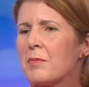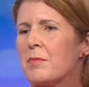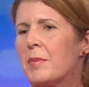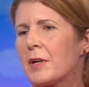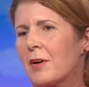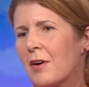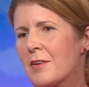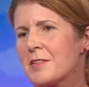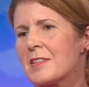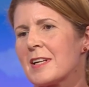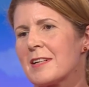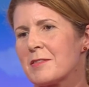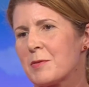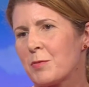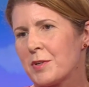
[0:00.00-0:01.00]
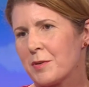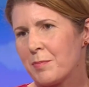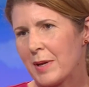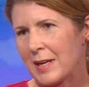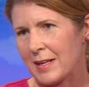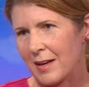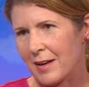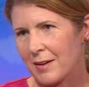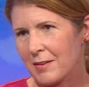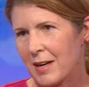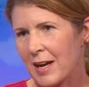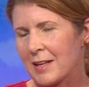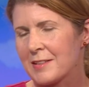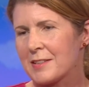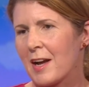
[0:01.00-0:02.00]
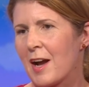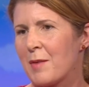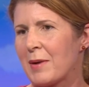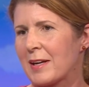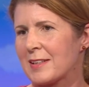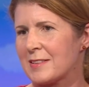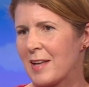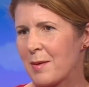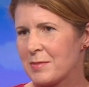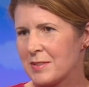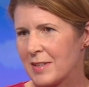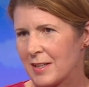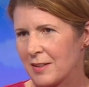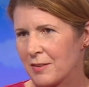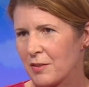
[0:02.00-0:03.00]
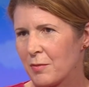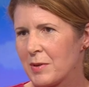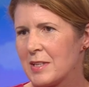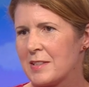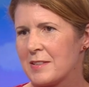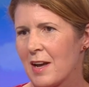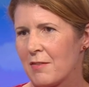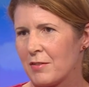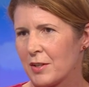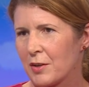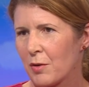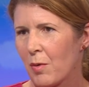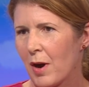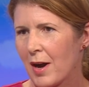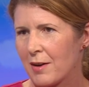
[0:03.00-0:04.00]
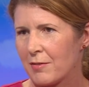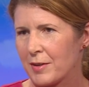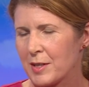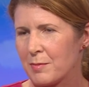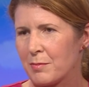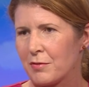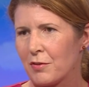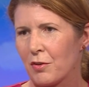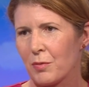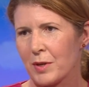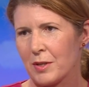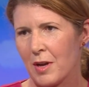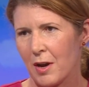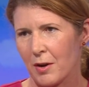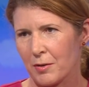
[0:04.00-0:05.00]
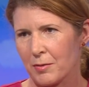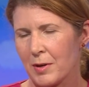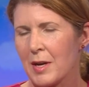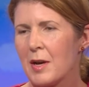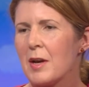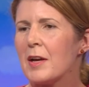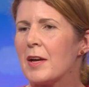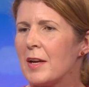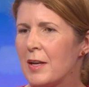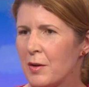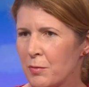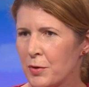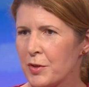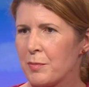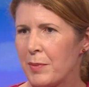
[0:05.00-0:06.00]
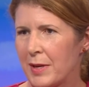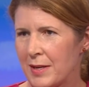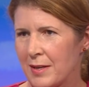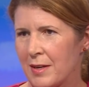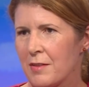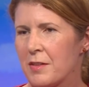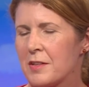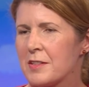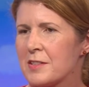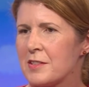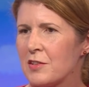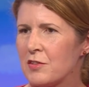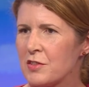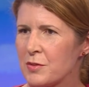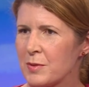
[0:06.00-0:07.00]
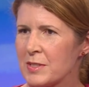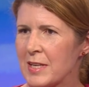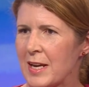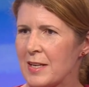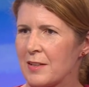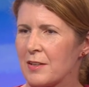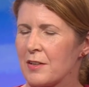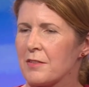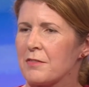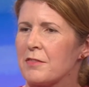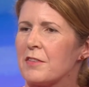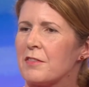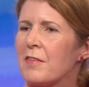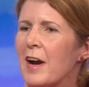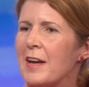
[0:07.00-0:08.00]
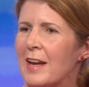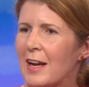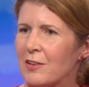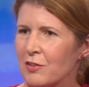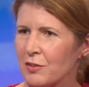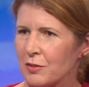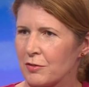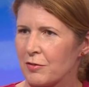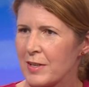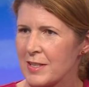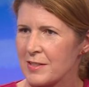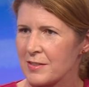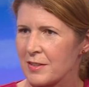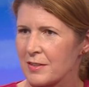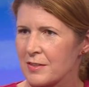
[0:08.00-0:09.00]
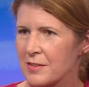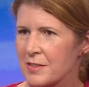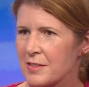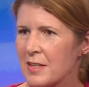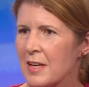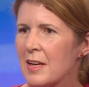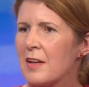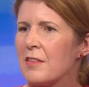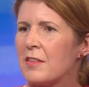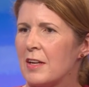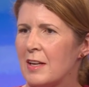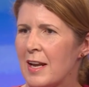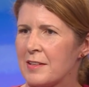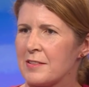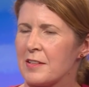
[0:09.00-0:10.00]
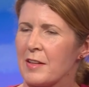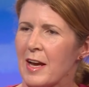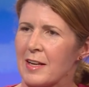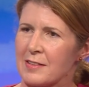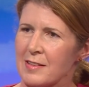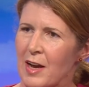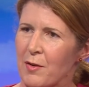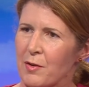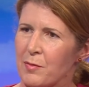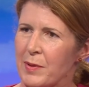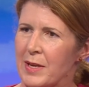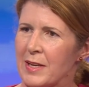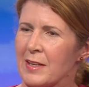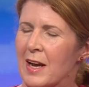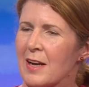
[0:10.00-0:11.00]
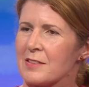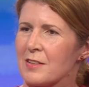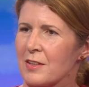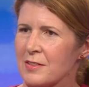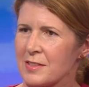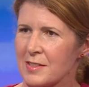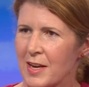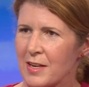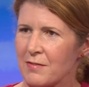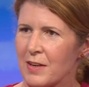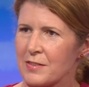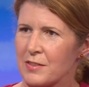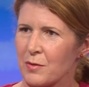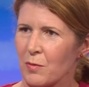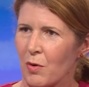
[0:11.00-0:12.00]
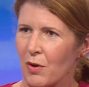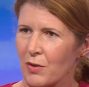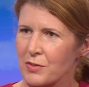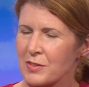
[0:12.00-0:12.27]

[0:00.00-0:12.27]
Because it would appear, and I'm accepting that we need to have an inquiry before we know, it would appear that decisions were taken for financial reasons that led to that tower being as unsafe as it was.